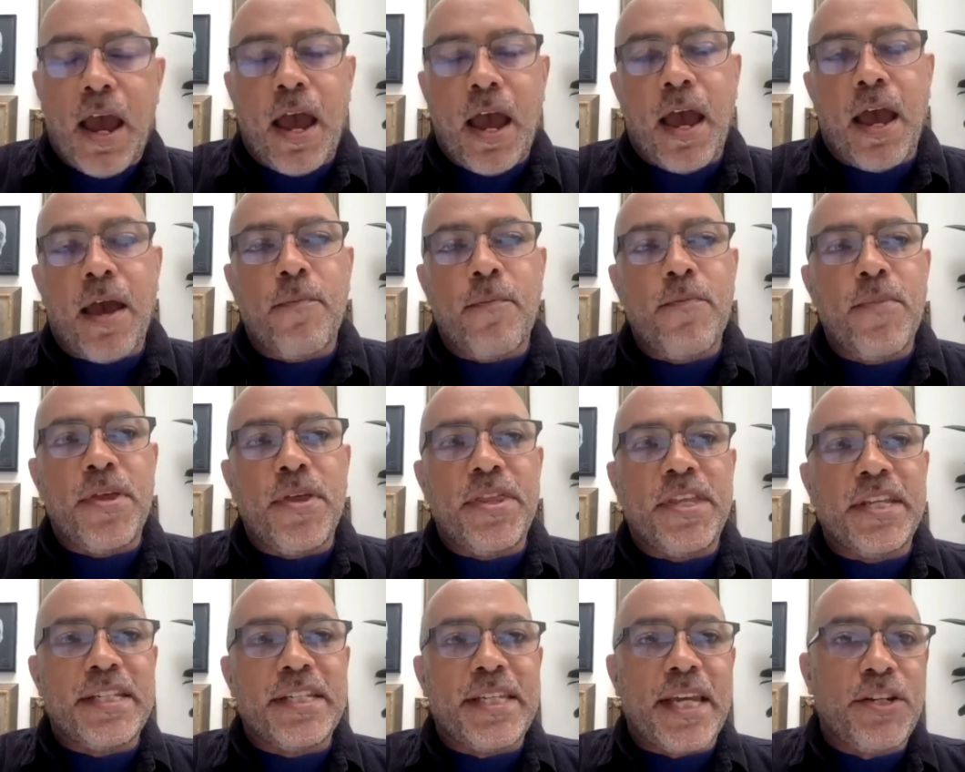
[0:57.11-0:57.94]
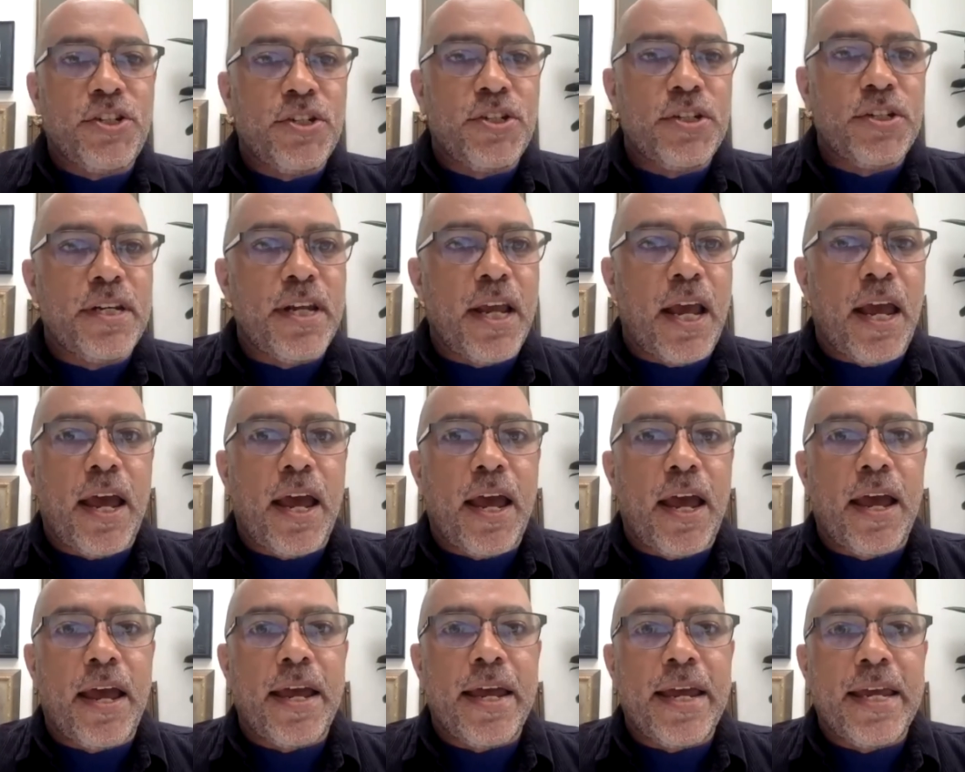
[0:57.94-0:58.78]
The session
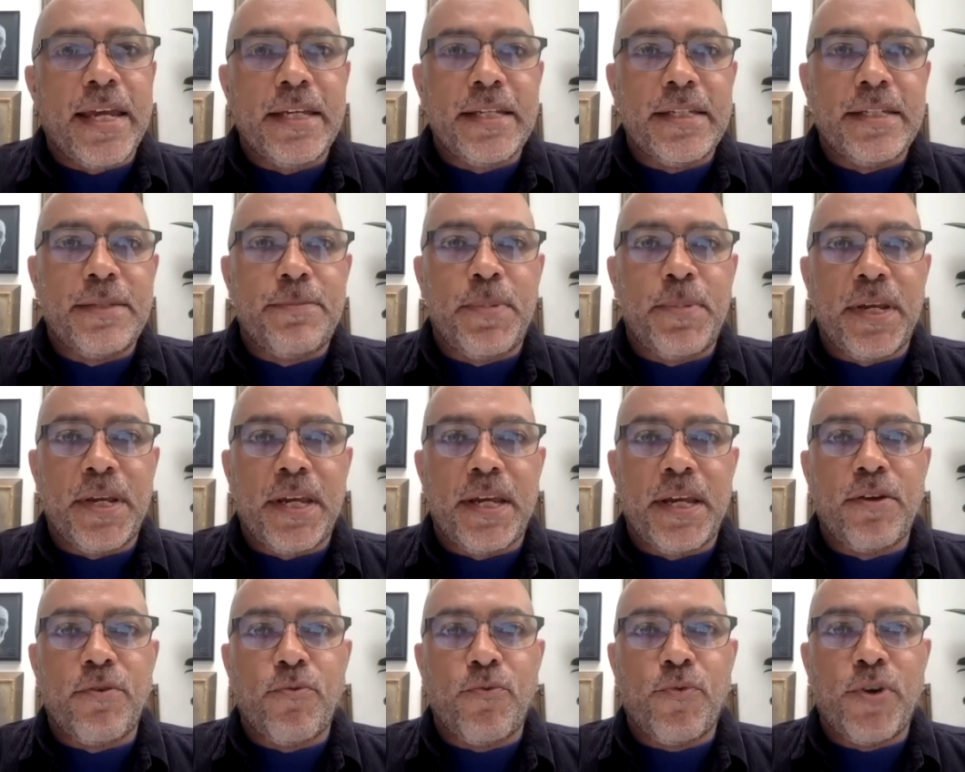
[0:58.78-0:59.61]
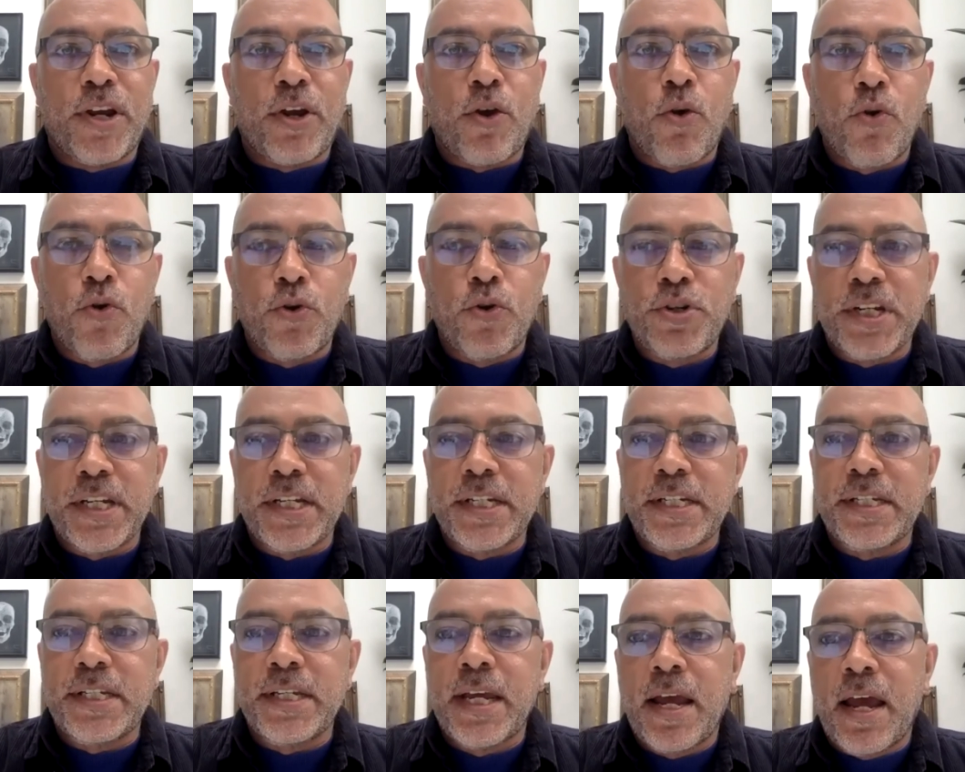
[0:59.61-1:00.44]
is being
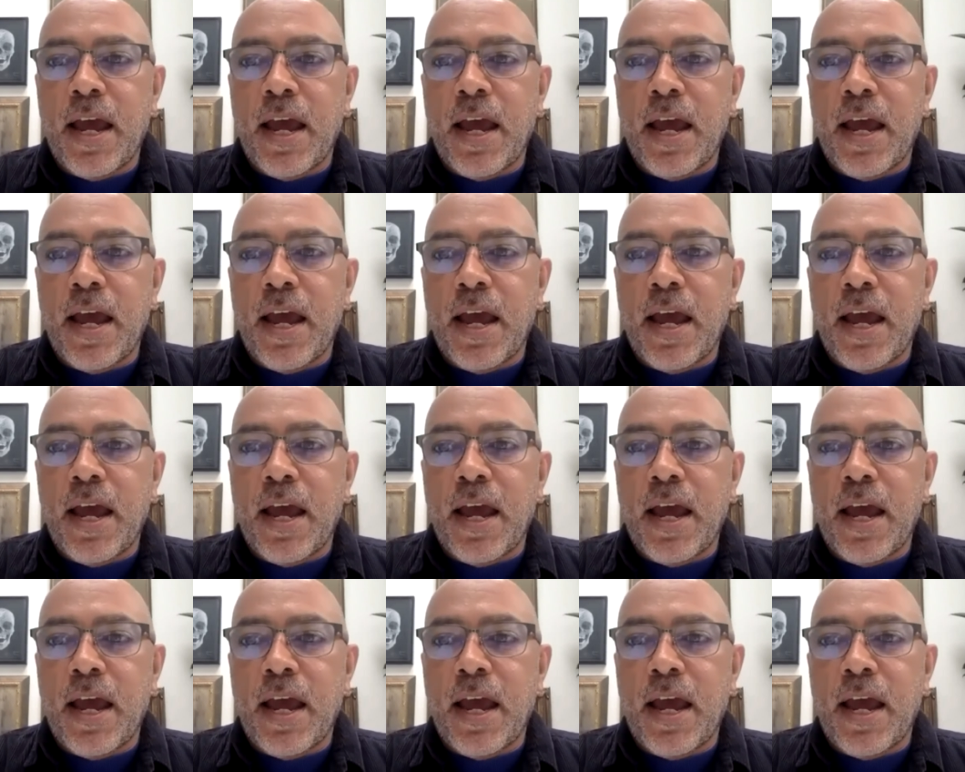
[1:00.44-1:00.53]
recorded,